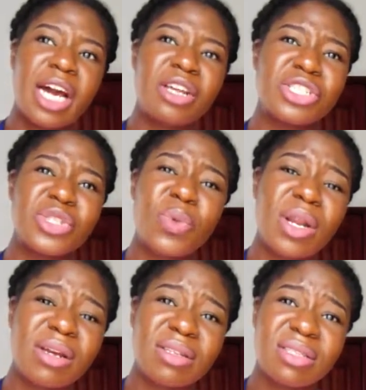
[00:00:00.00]
I don't just want
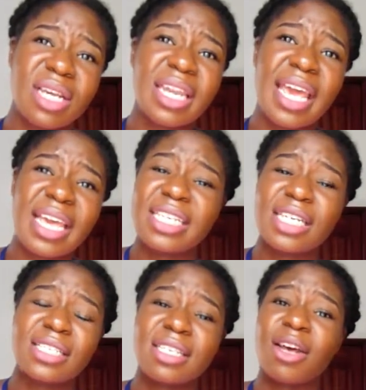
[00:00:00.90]
to turn age
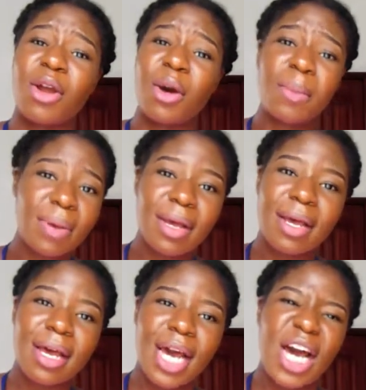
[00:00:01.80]
and turn up.
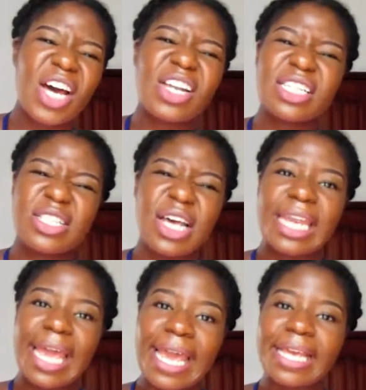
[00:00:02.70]
I want to turn
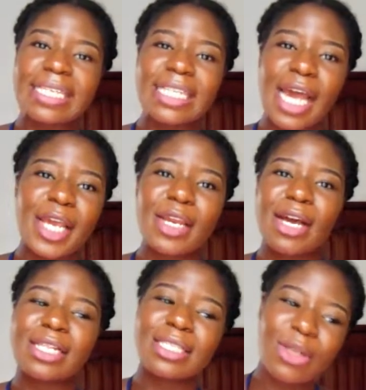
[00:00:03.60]
age
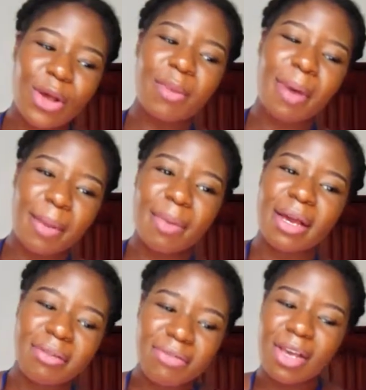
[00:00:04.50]
and turn my
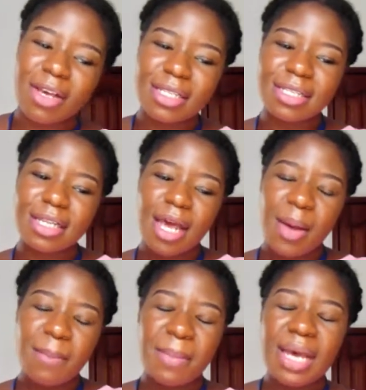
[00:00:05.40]
bank figures
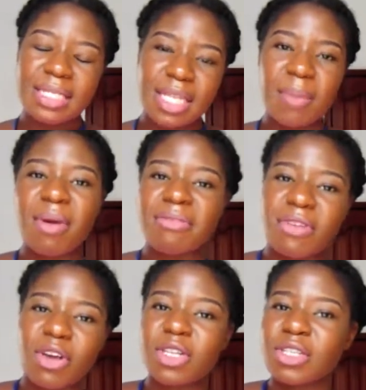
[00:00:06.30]
bank statement
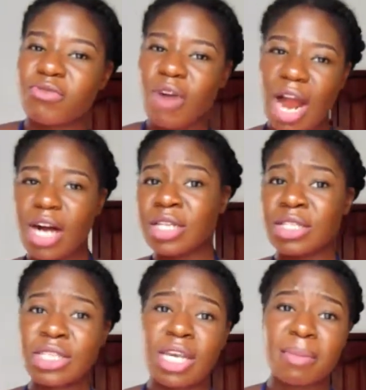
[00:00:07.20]
figures
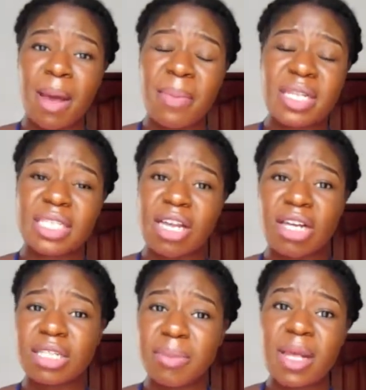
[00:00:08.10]
around, turn my
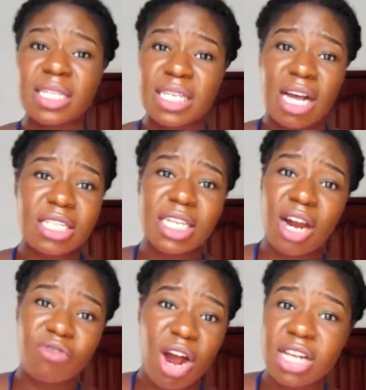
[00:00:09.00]
personality
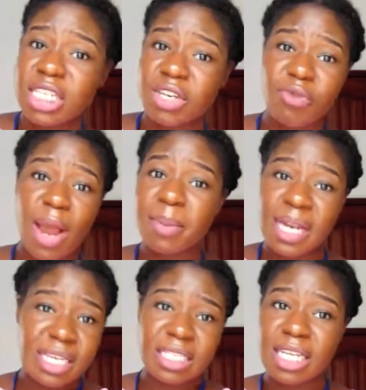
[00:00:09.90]
around in the right
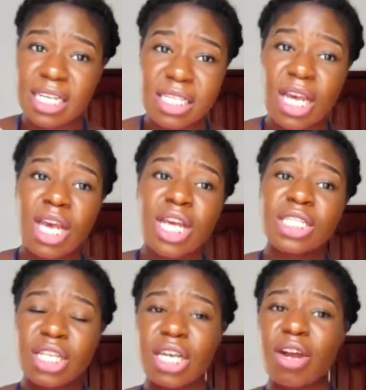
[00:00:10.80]
places,
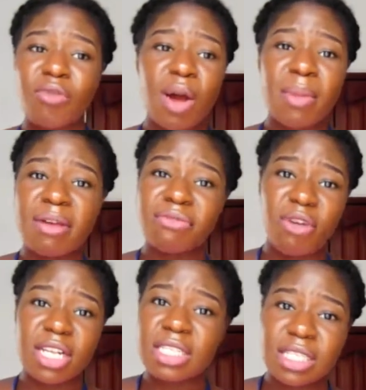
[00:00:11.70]
turn around my
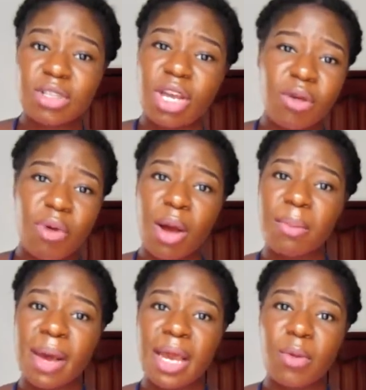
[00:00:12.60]
friends, turn
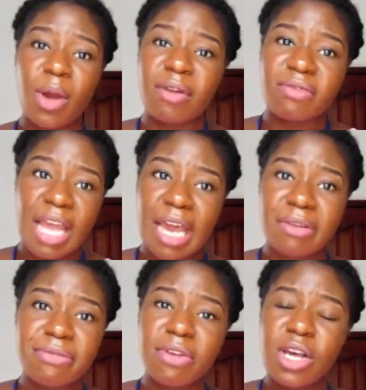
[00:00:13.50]
around my way of
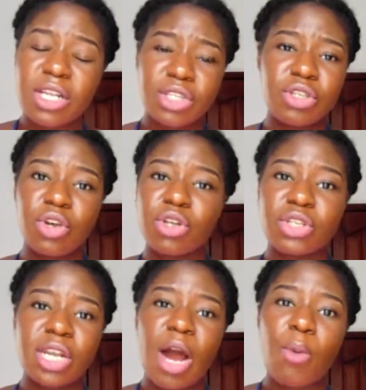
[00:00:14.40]
life. You know,
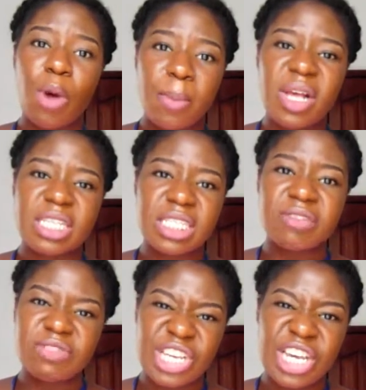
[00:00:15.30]
I want
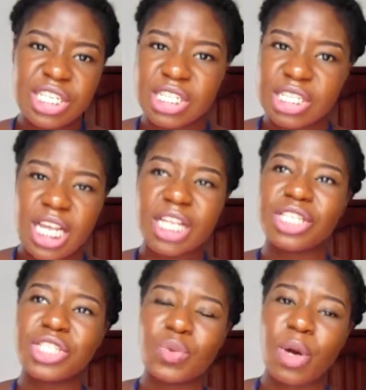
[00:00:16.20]
positive changes. I
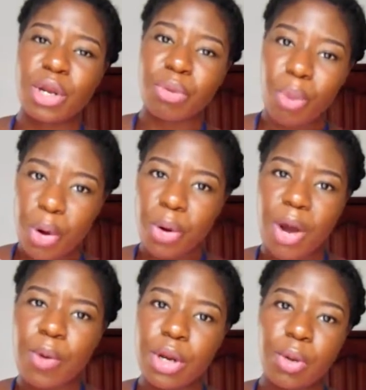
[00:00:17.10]
didn't just want to grow.
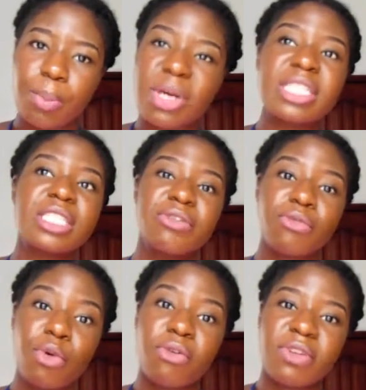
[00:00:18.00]
I want positive
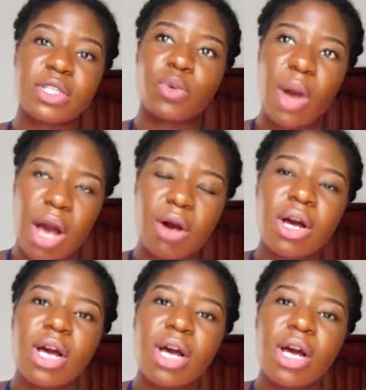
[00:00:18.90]
growth as well.